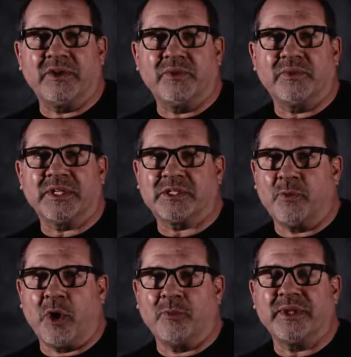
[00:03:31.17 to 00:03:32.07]
you that
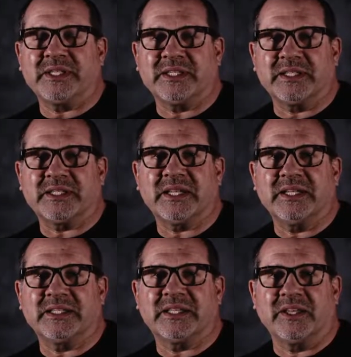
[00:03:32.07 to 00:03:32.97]
small business
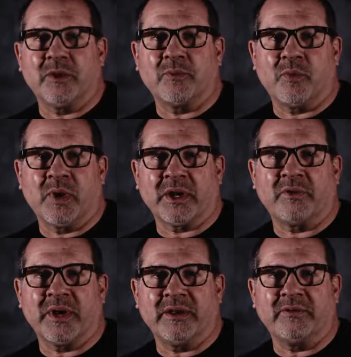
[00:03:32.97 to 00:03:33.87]
is the #1
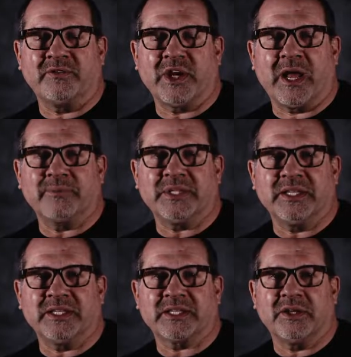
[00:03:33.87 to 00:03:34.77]
creator of jobs
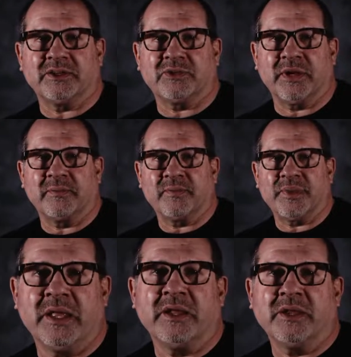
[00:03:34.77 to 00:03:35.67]
in this country.
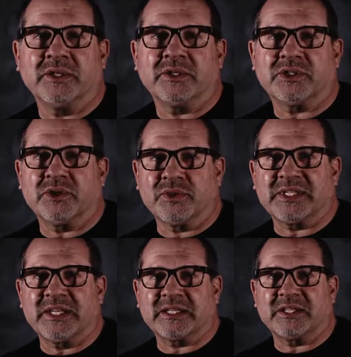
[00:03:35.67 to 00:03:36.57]
So
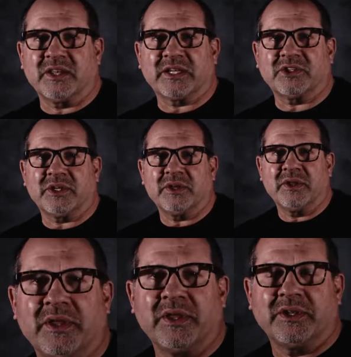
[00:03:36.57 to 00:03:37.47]
this next election,
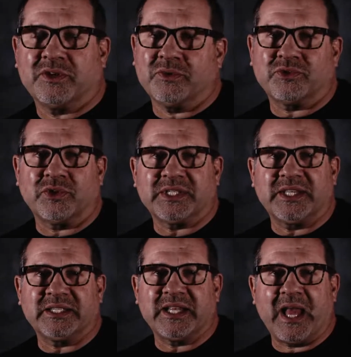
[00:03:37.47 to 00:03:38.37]
don't trust
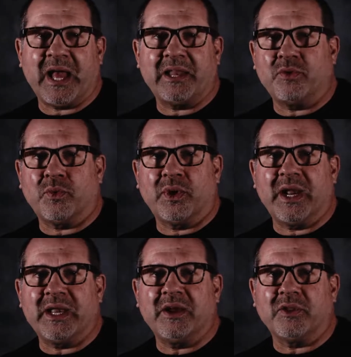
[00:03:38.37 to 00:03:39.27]
this ad or
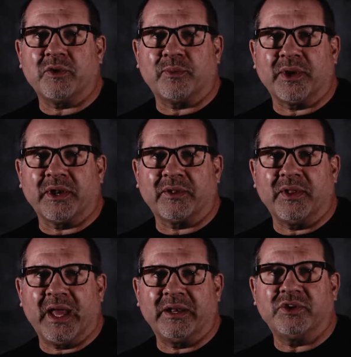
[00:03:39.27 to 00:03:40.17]
any other political
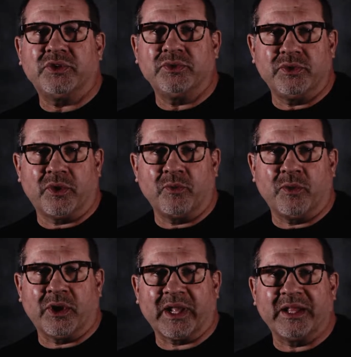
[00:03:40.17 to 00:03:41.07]
ad. Do your
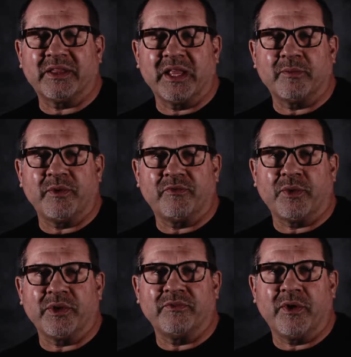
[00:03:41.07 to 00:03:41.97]
homework and think
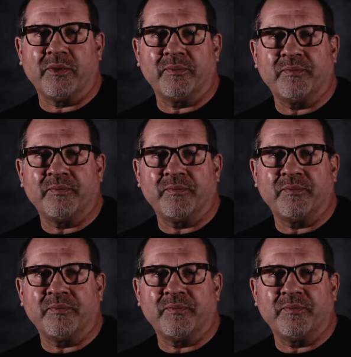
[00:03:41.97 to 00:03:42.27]
before you vote.